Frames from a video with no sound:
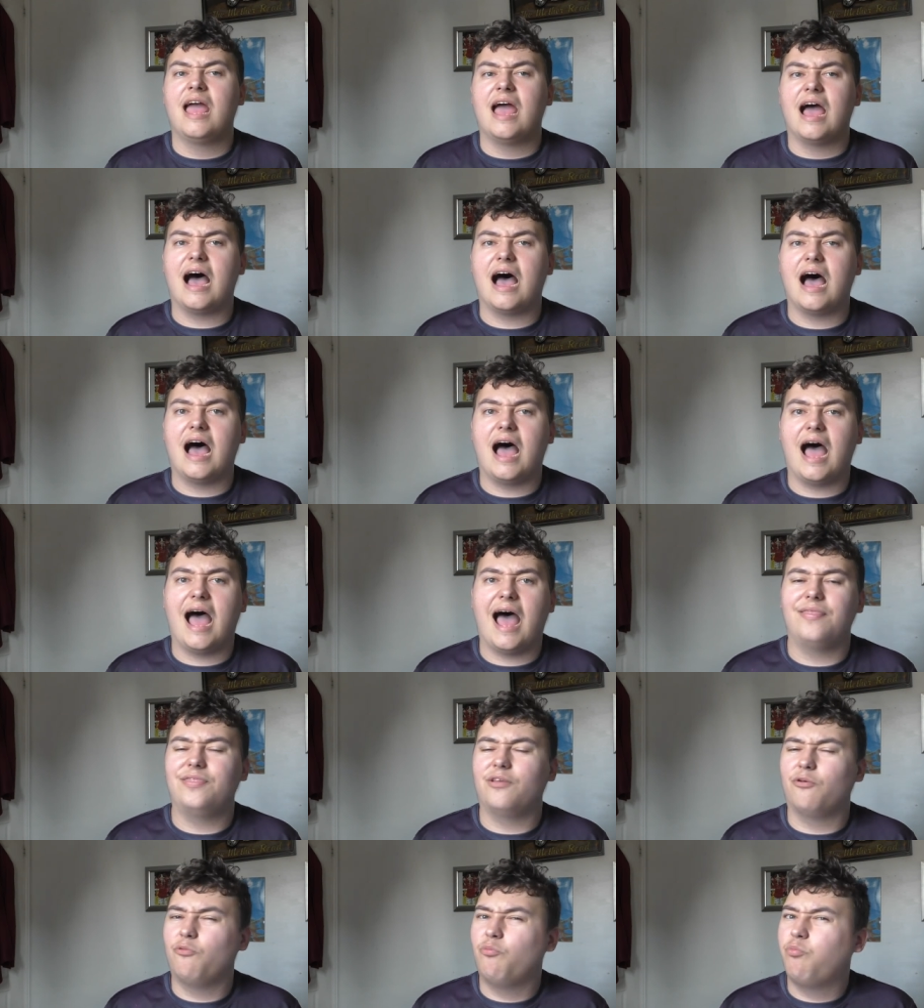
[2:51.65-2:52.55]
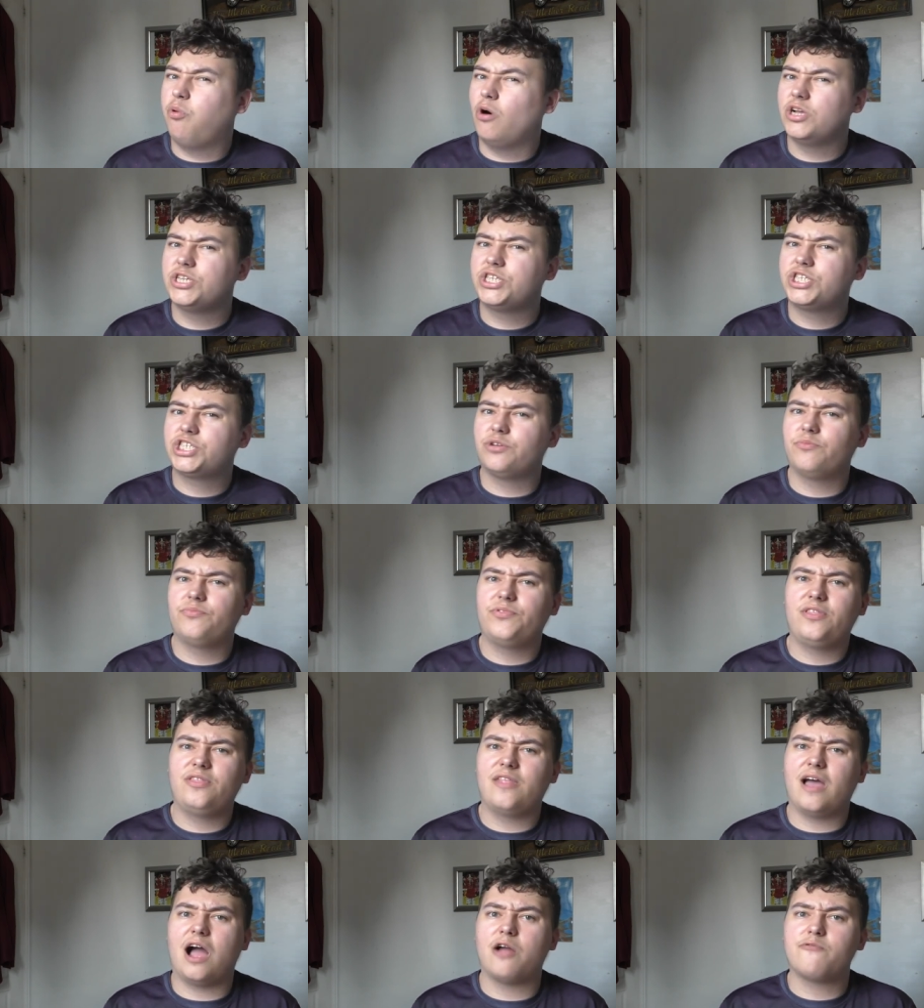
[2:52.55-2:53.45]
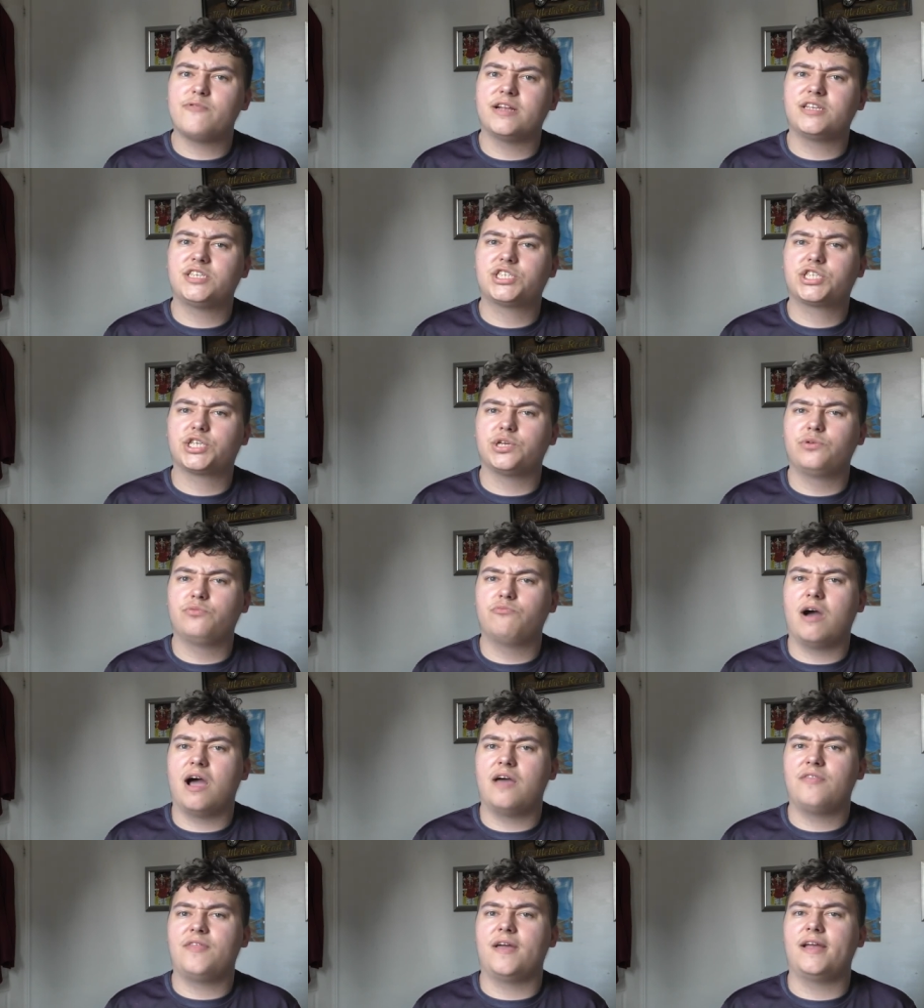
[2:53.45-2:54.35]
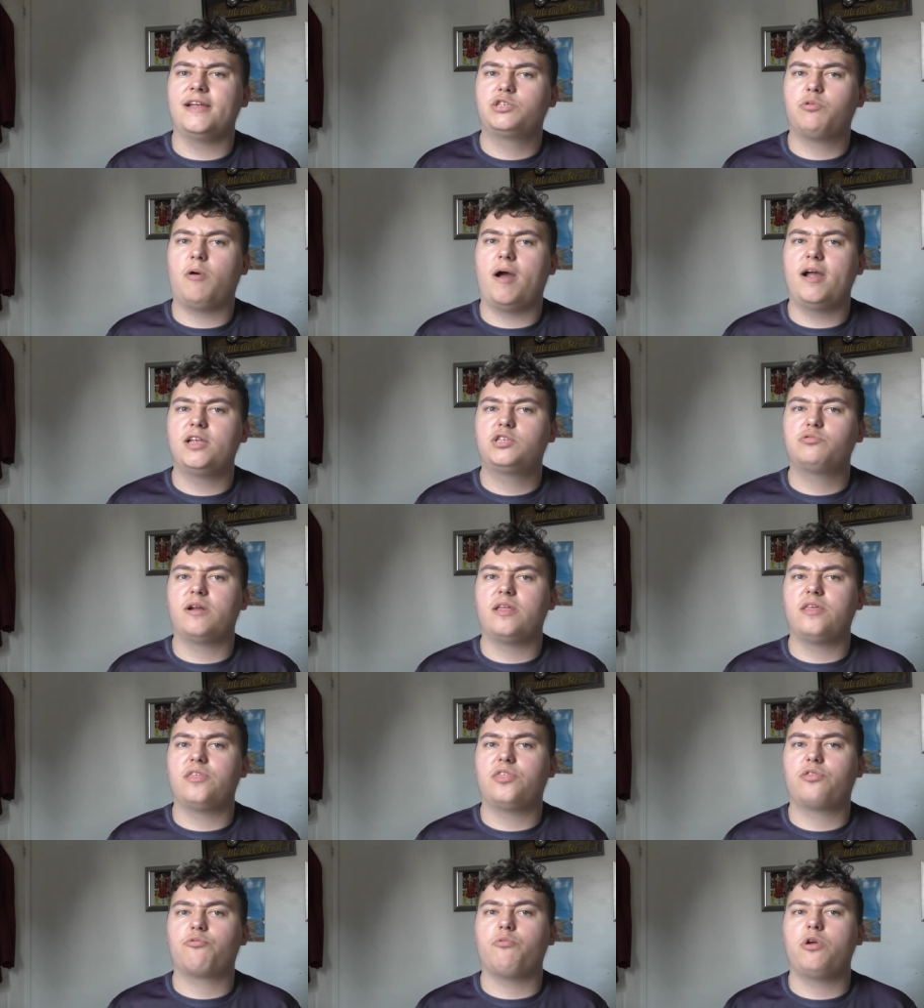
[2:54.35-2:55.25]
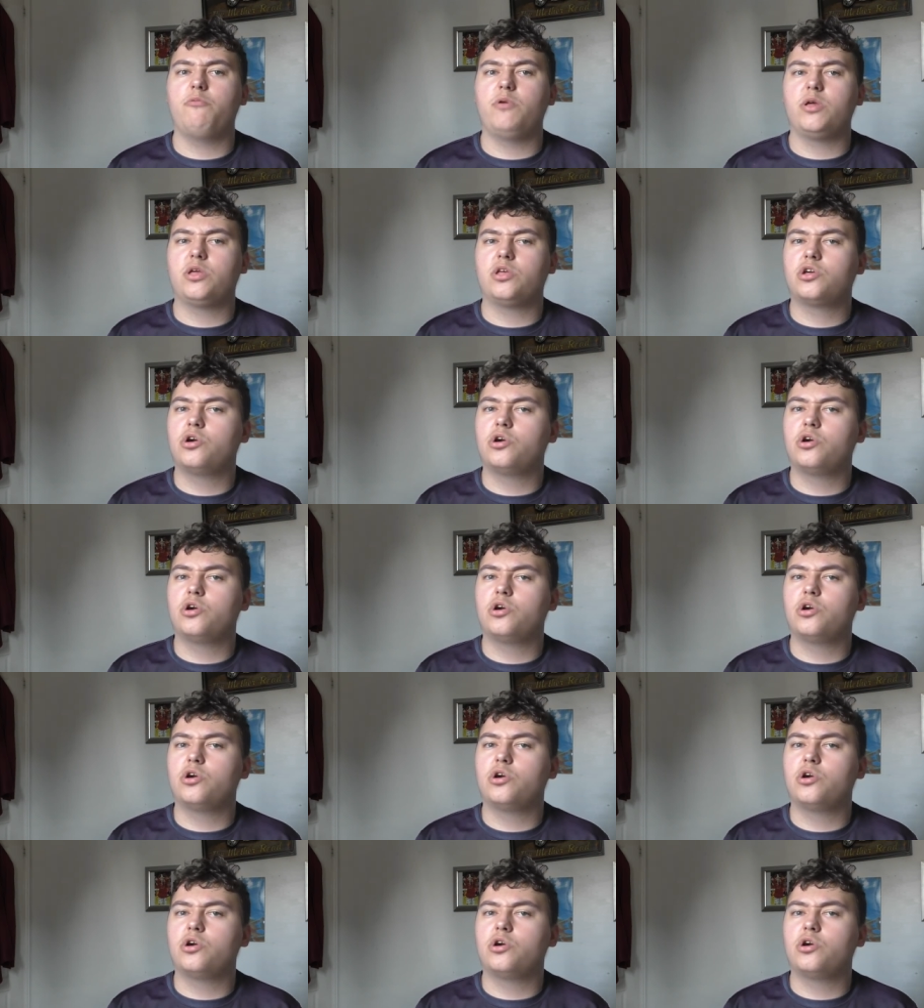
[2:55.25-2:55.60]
Uh, and there was something that I read somewhere that in 2023 we